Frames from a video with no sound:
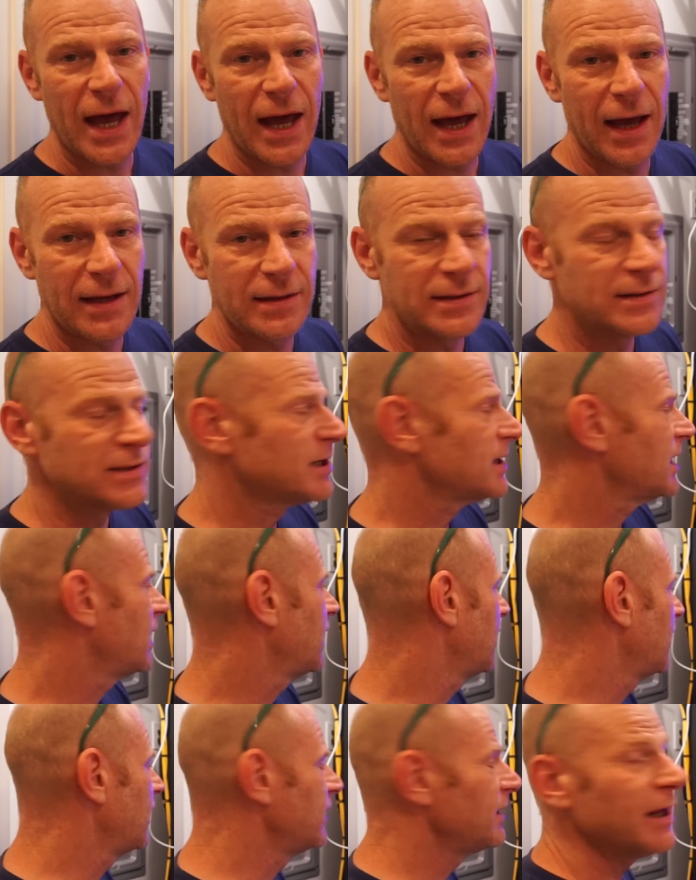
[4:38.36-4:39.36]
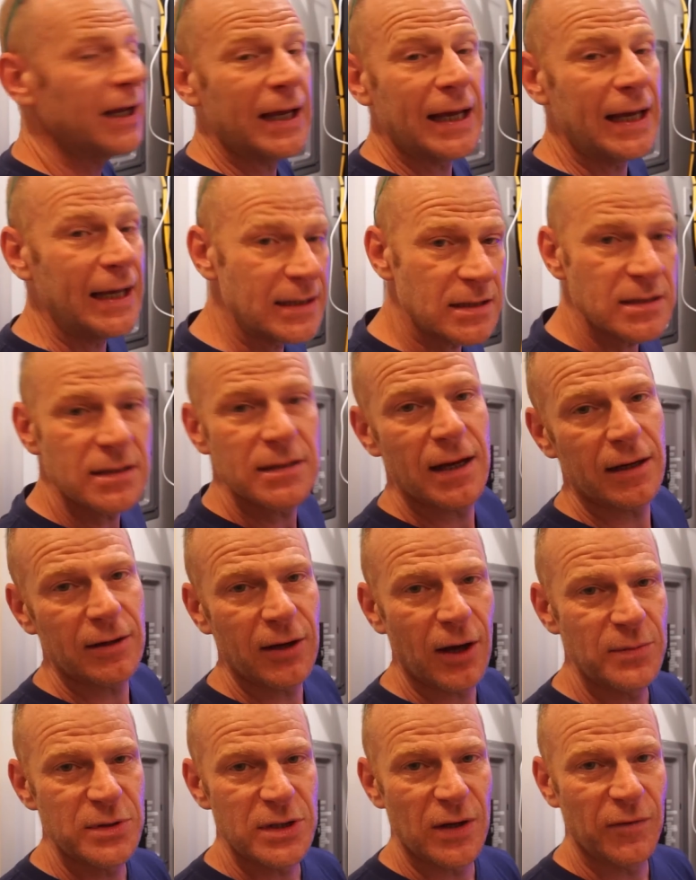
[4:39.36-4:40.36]
and the heat that
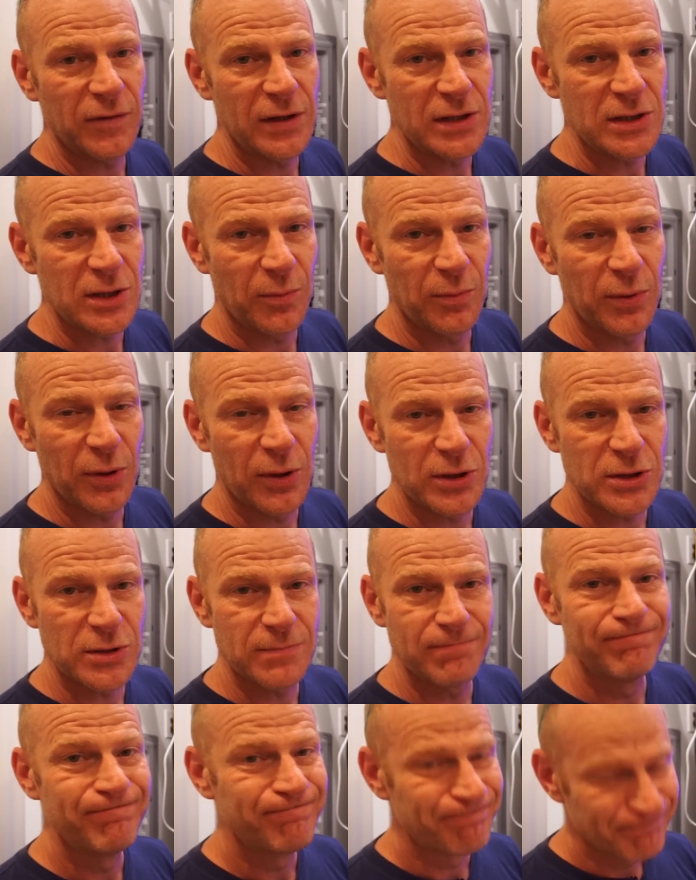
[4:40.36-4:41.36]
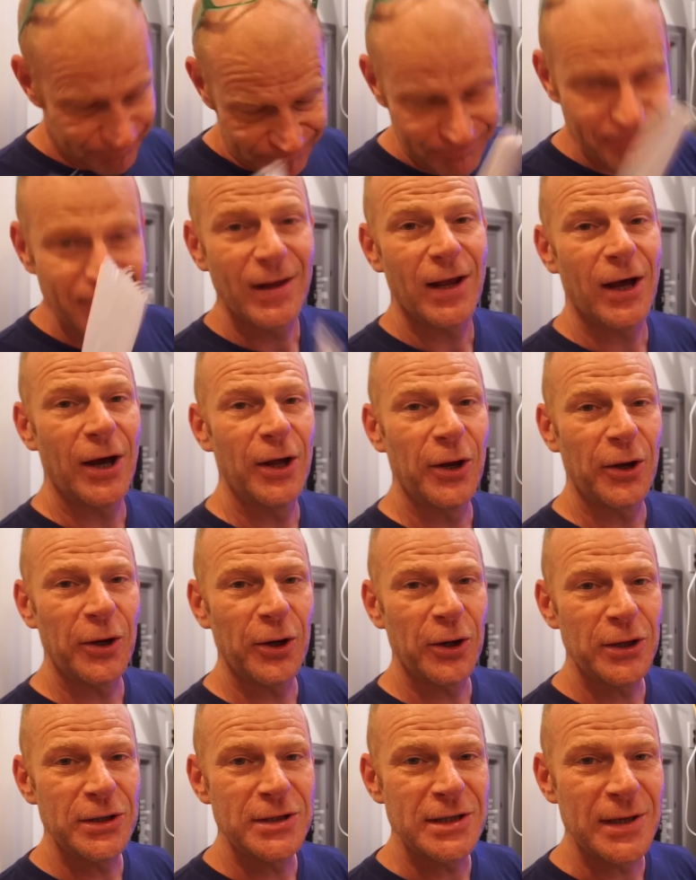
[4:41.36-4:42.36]
comes off these computers. Another
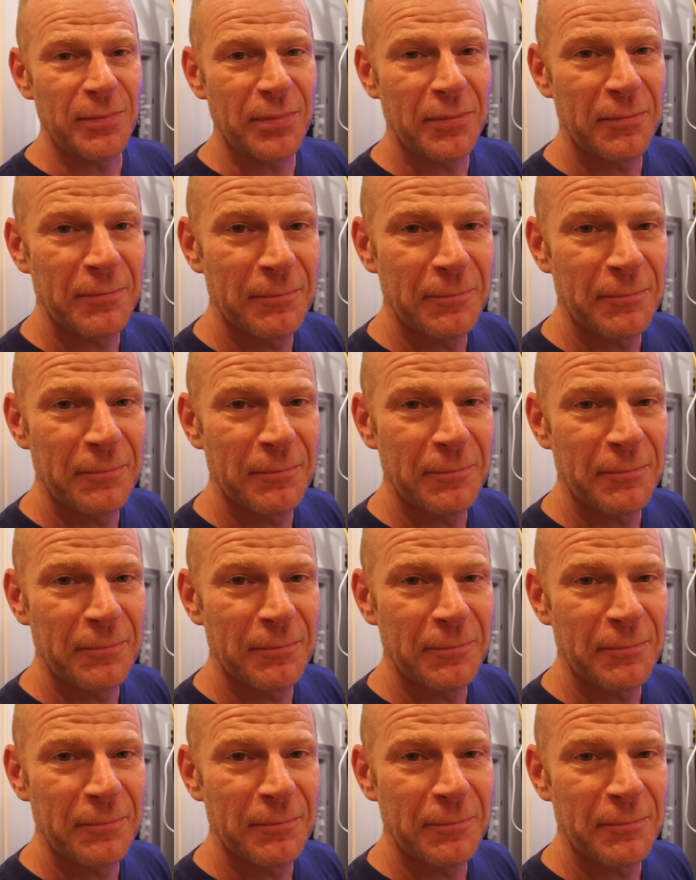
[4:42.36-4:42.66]
good tip.